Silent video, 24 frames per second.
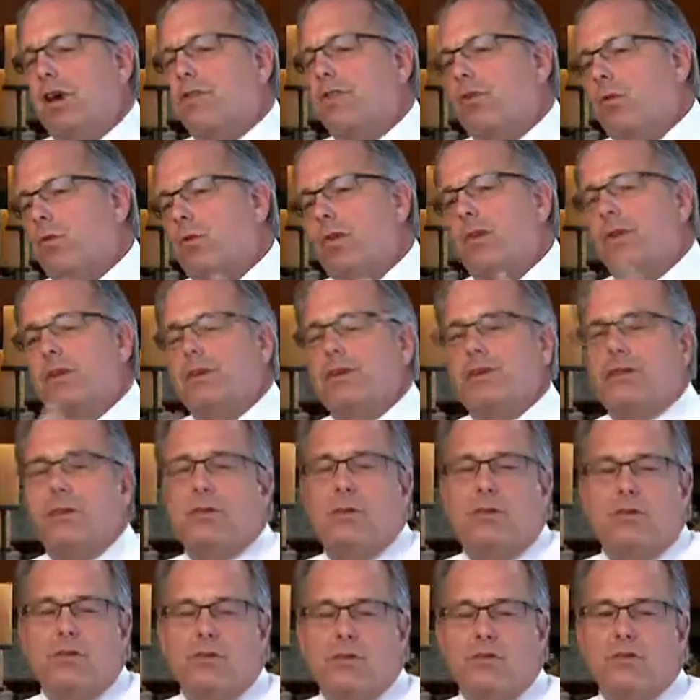every one of these
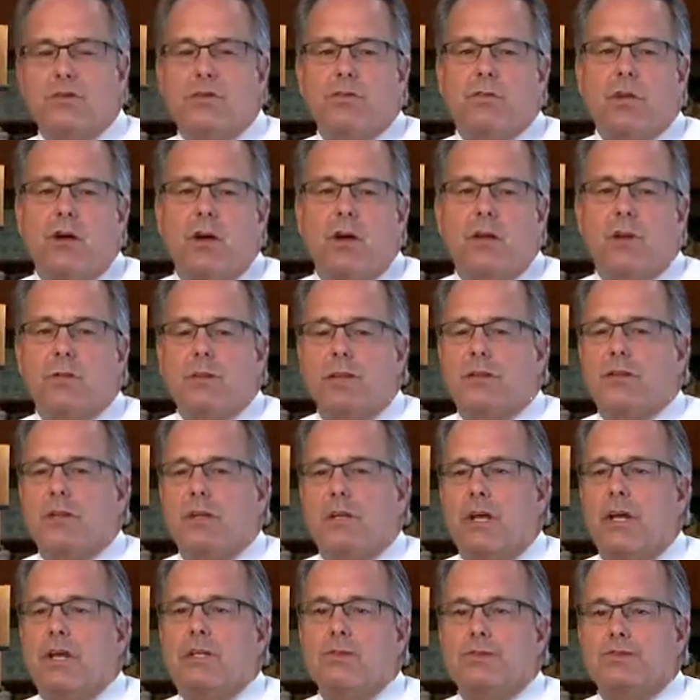interviews, you talk about
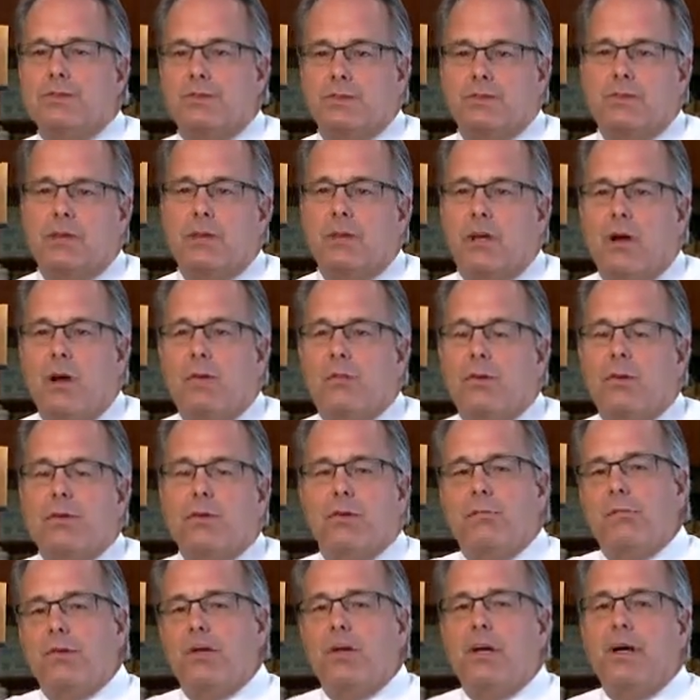the angels that come
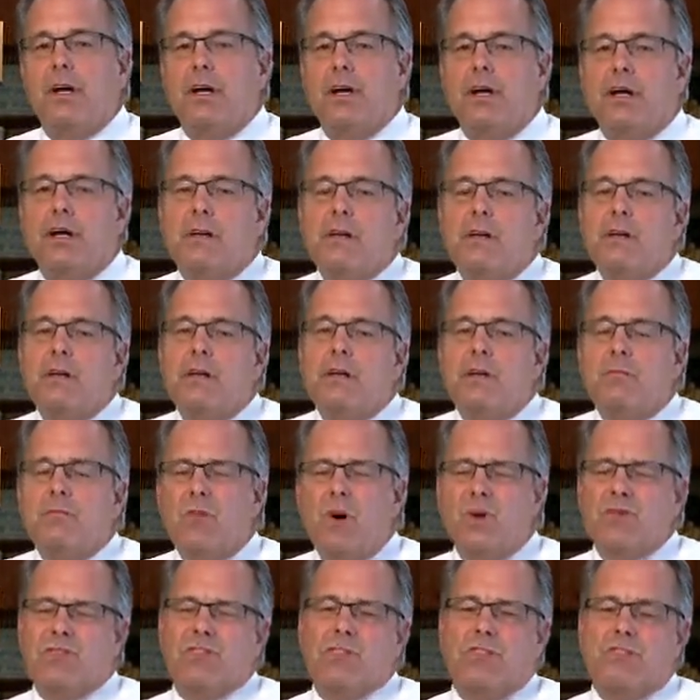into play.
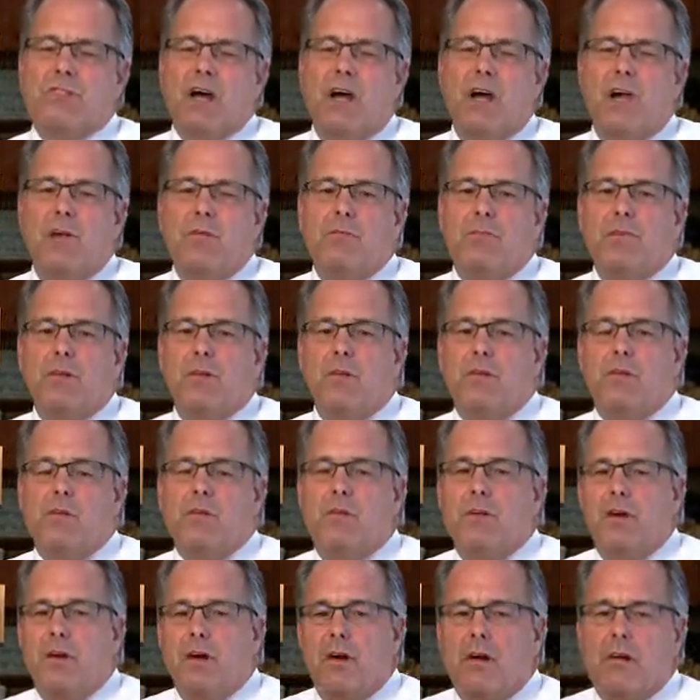Most of the time
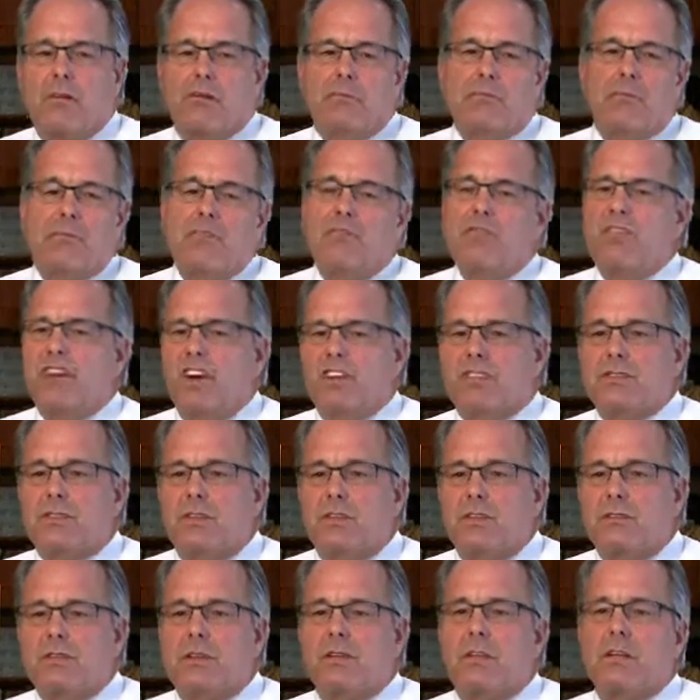they're
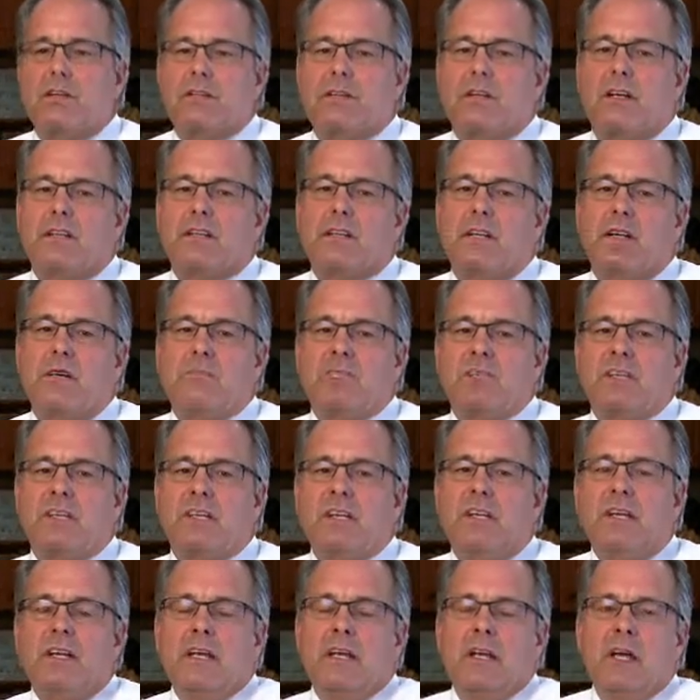investors and things like that, but
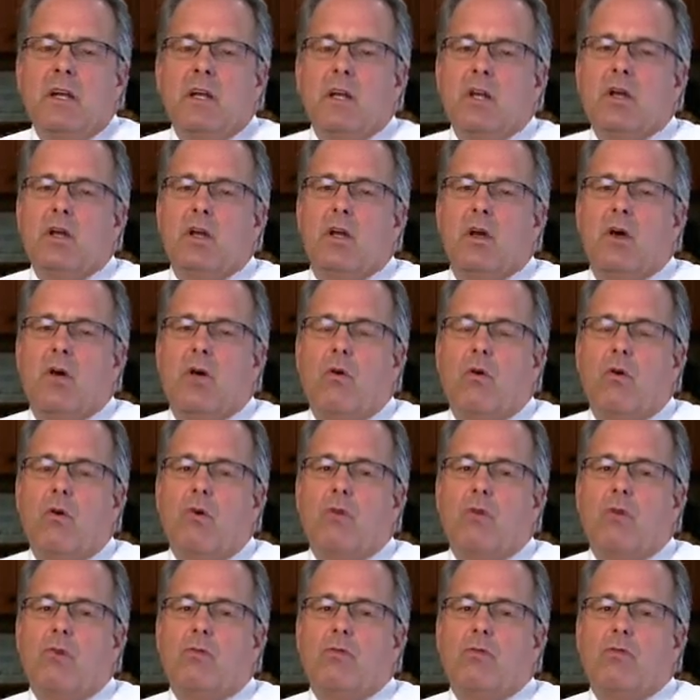
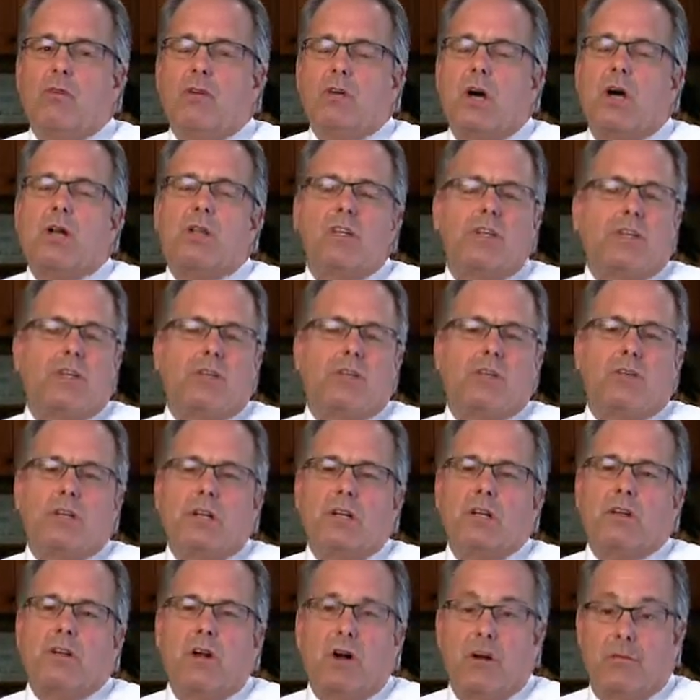Doug and Lynn
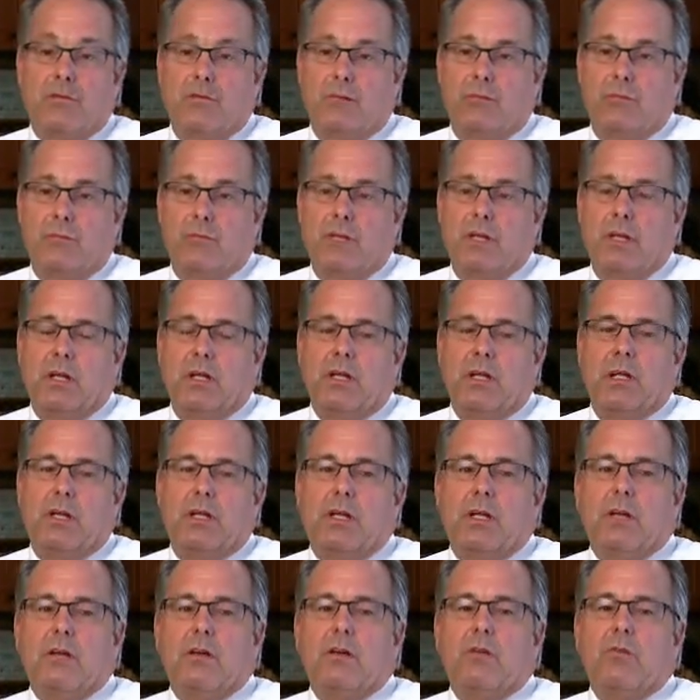Greenlaw, for
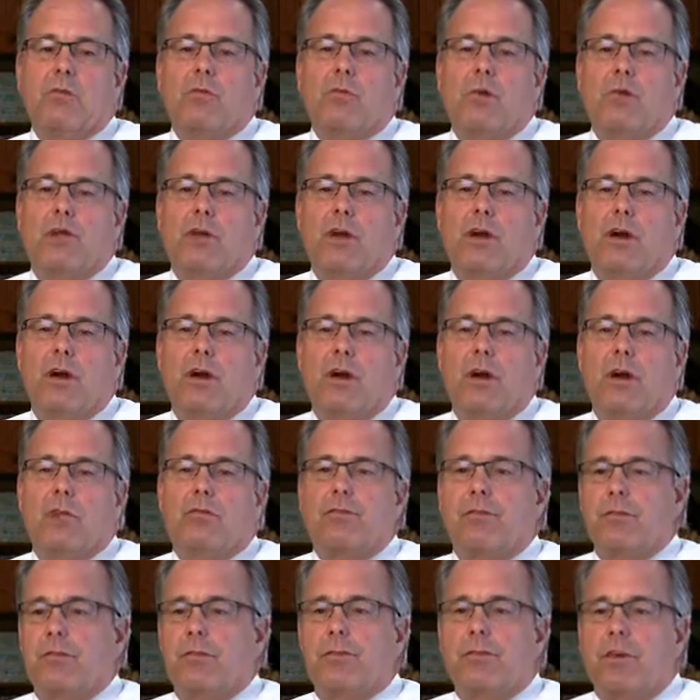me, were there
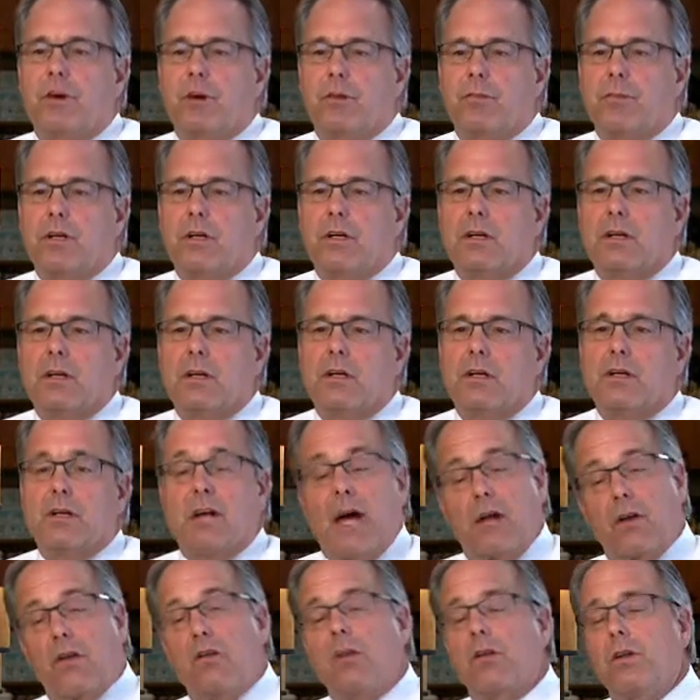from the very beginning,
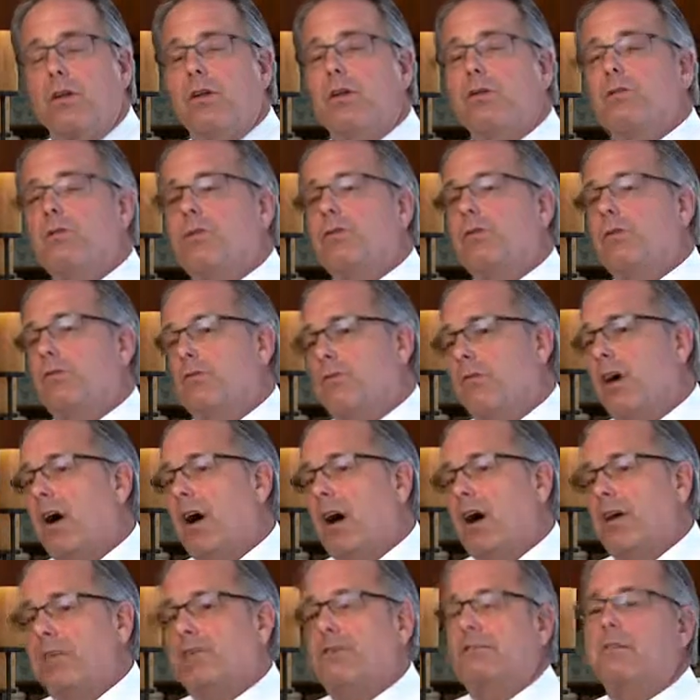not only to
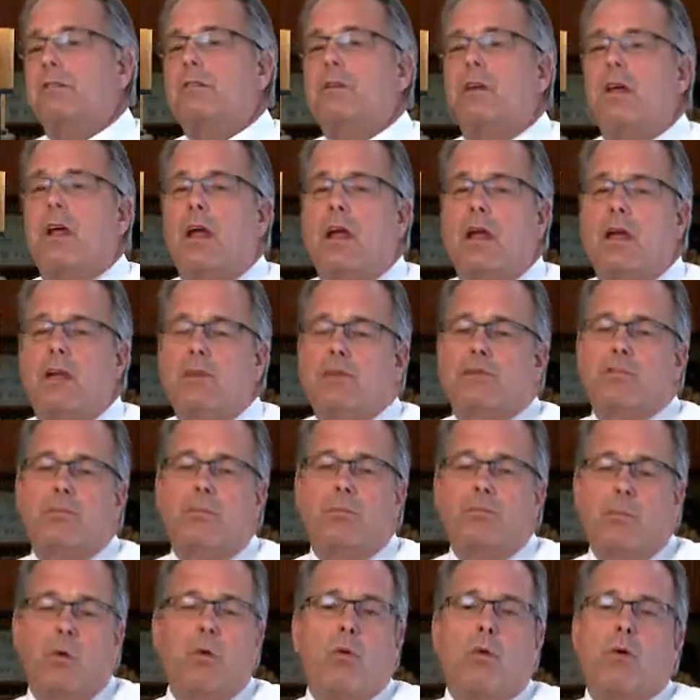invest and
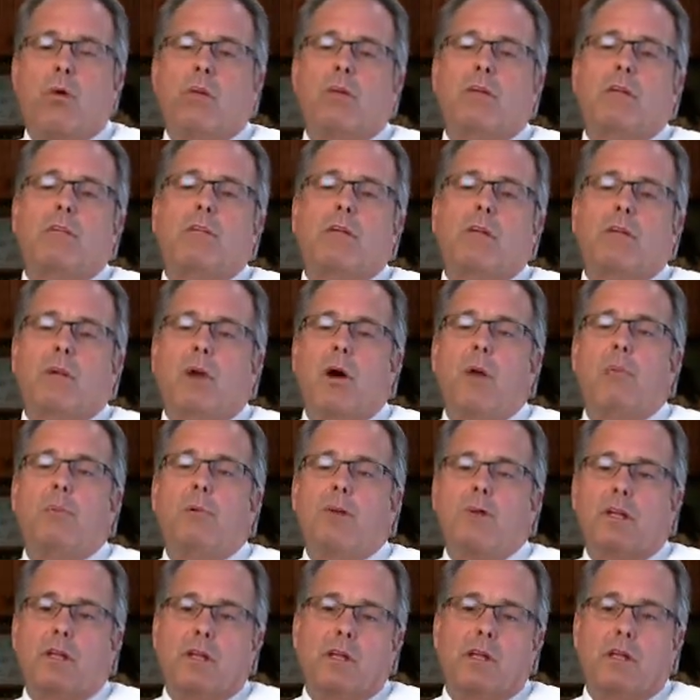support the
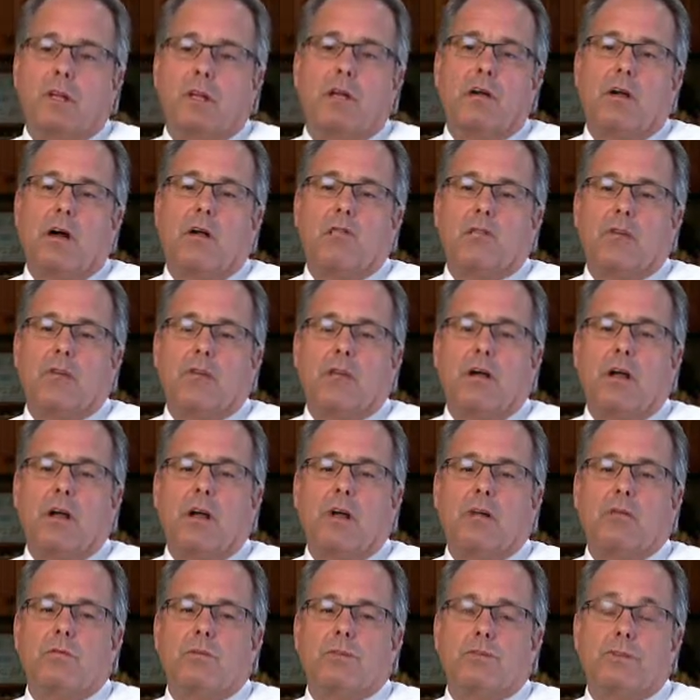company and get it off the
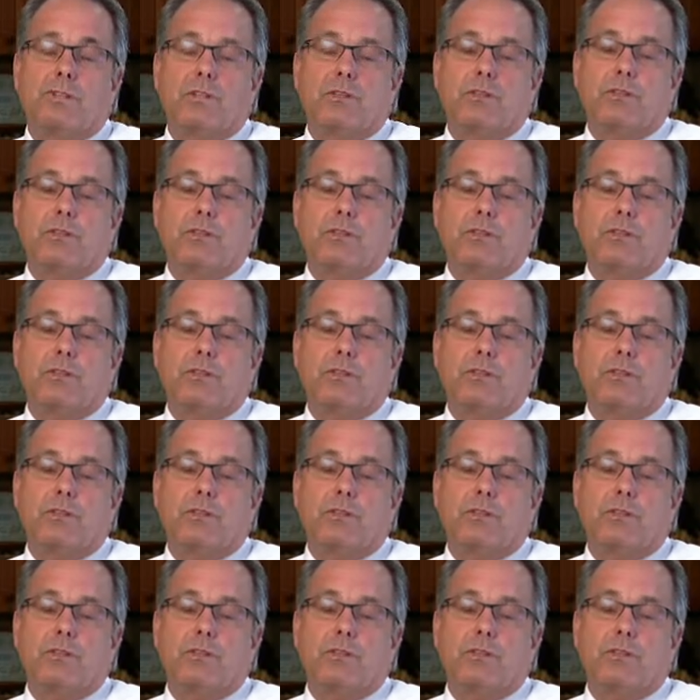ground, which they